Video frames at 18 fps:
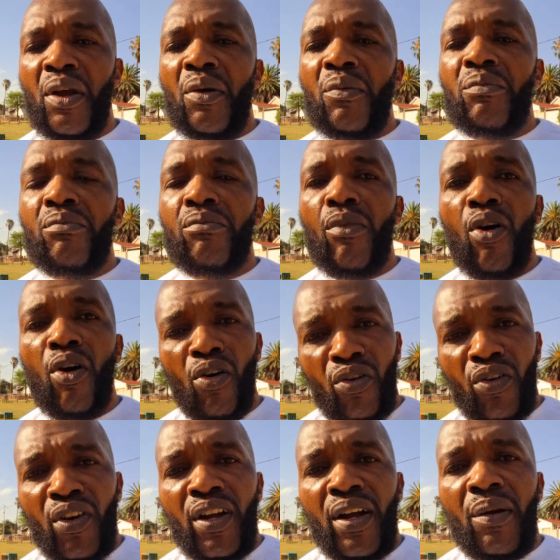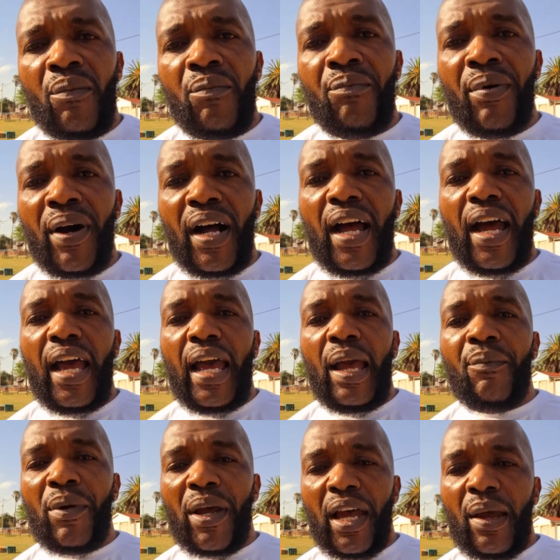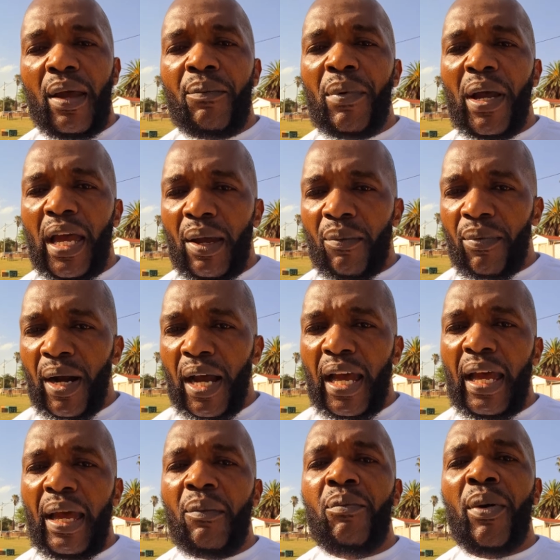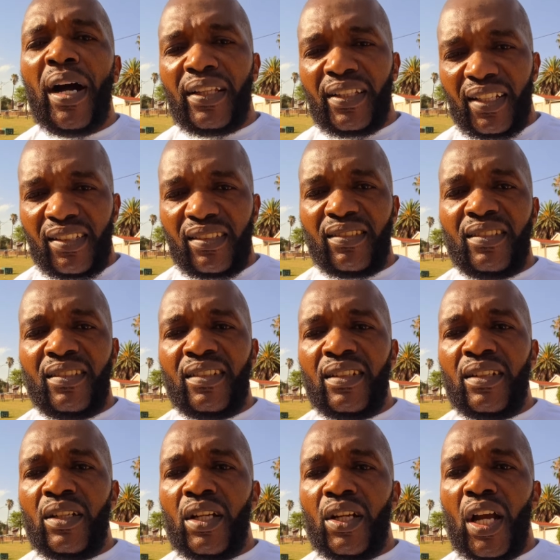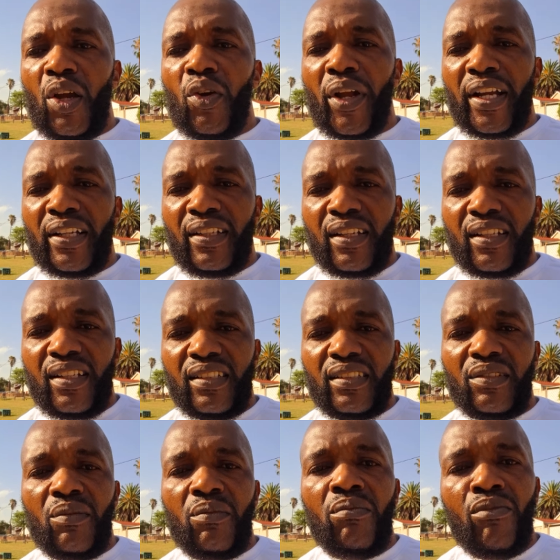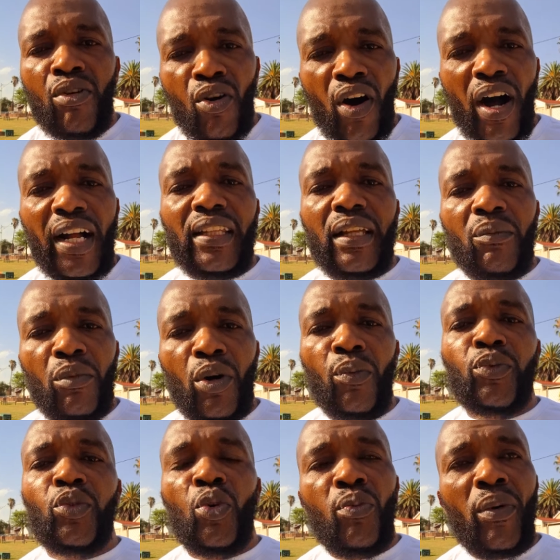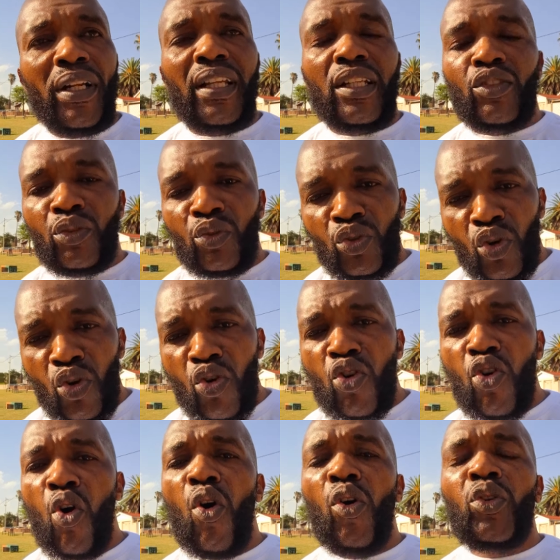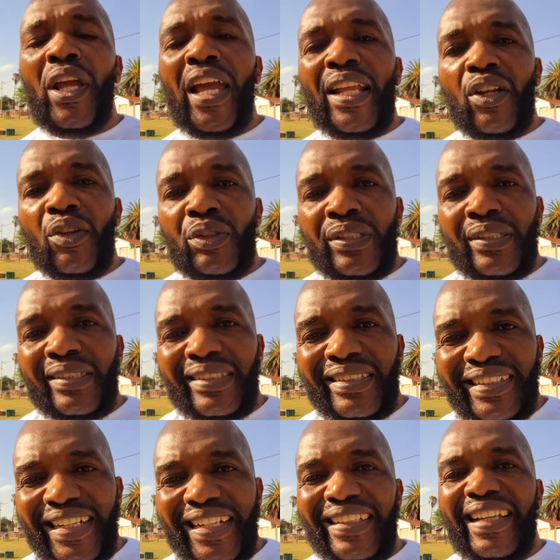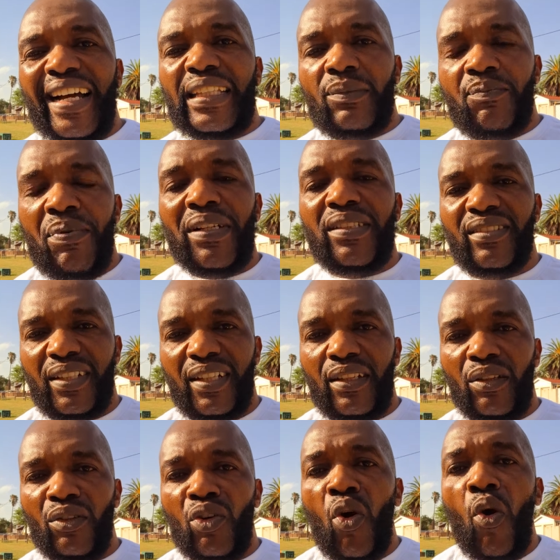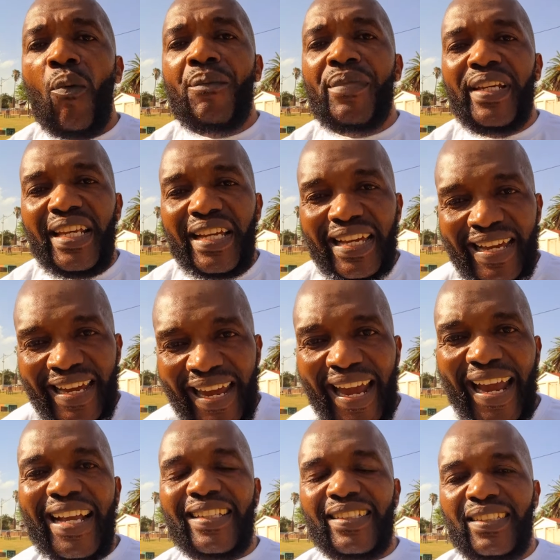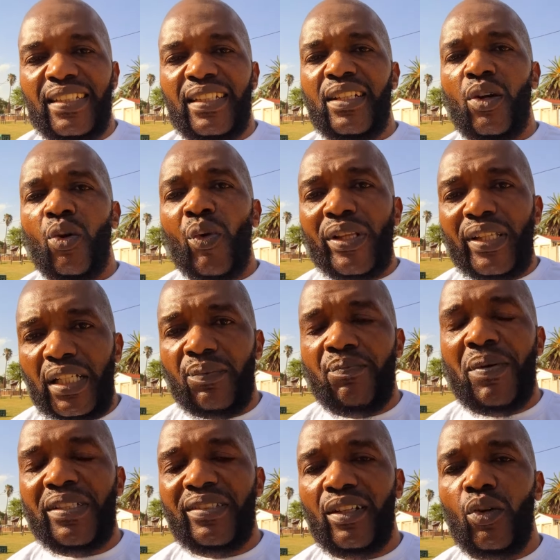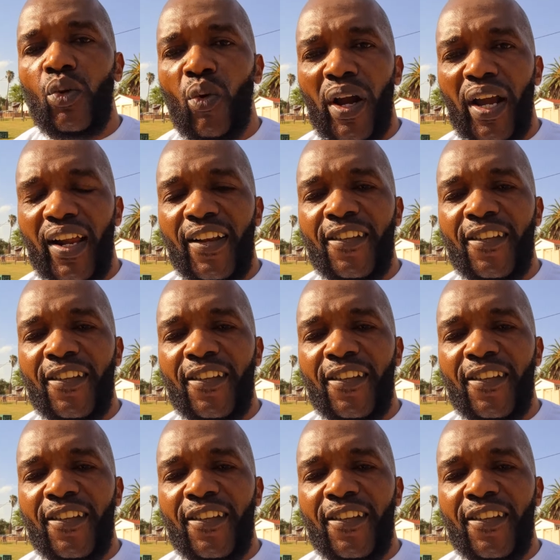more brothers. Are you getting this? Two brothers. You go and see that person, communicate with that person well,